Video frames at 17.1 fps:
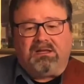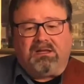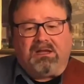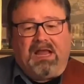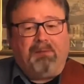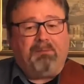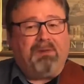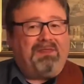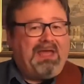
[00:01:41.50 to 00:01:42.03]

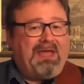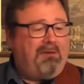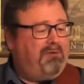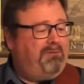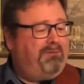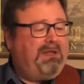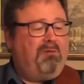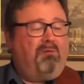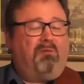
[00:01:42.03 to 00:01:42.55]
But that would
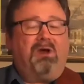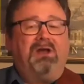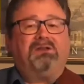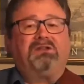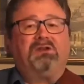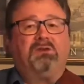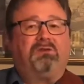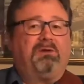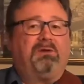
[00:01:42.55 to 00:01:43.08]
be 1,
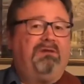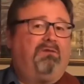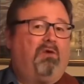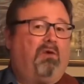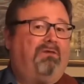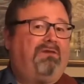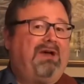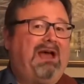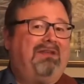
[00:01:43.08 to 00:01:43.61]
2, 3, 4,
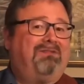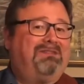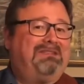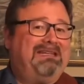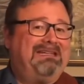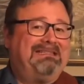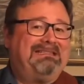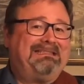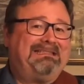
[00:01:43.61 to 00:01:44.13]
5,
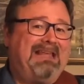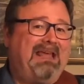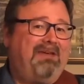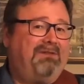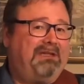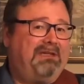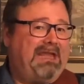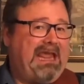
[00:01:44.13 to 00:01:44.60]
6, 7,